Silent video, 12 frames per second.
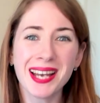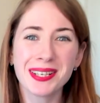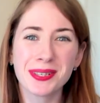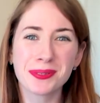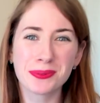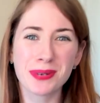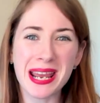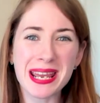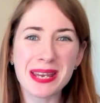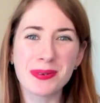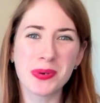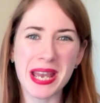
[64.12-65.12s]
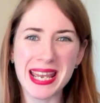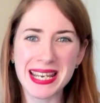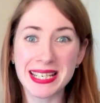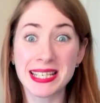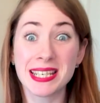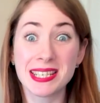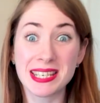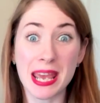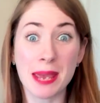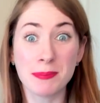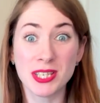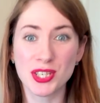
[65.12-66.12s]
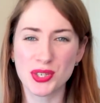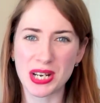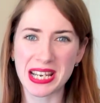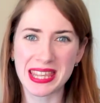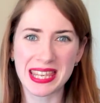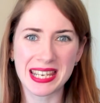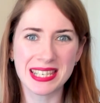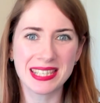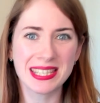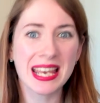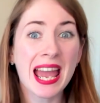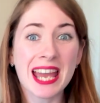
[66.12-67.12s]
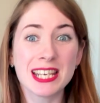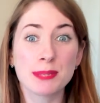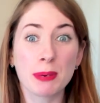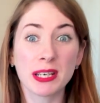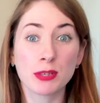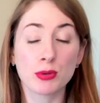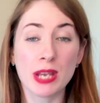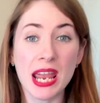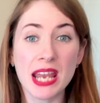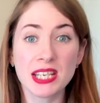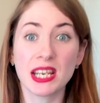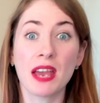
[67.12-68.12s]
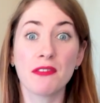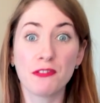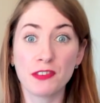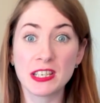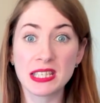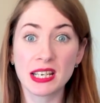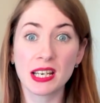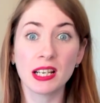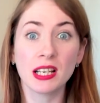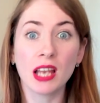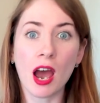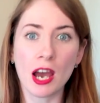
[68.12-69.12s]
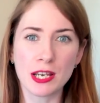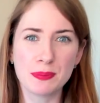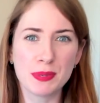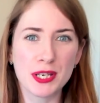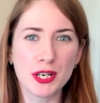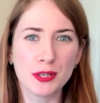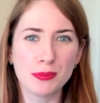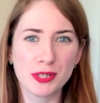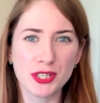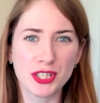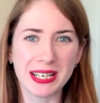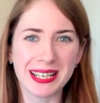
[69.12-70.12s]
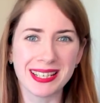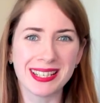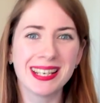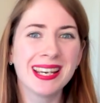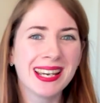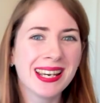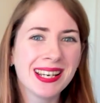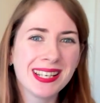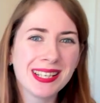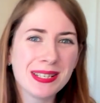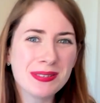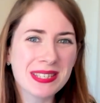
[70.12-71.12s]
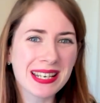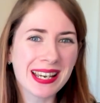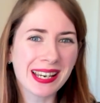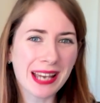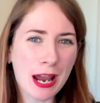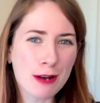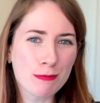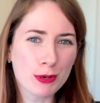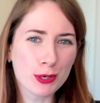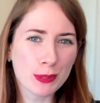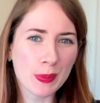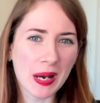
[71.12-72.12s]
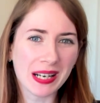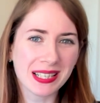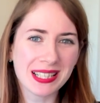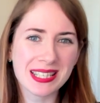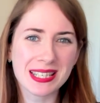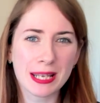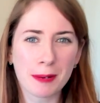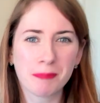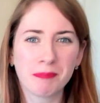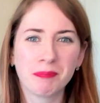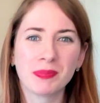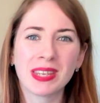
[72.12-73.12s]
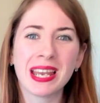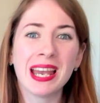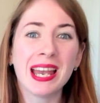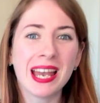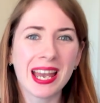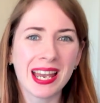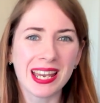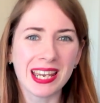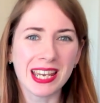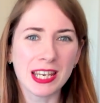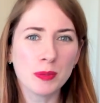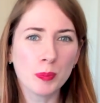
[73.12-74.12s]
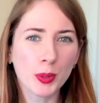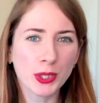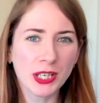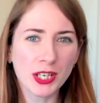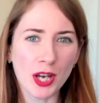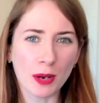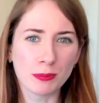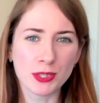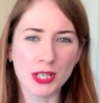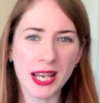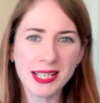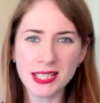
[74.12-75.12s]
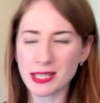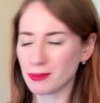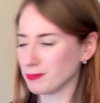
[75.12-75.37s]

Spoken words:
great way to demonstrate this is by creating a physical IPO machine using a cardboard box. Input an object,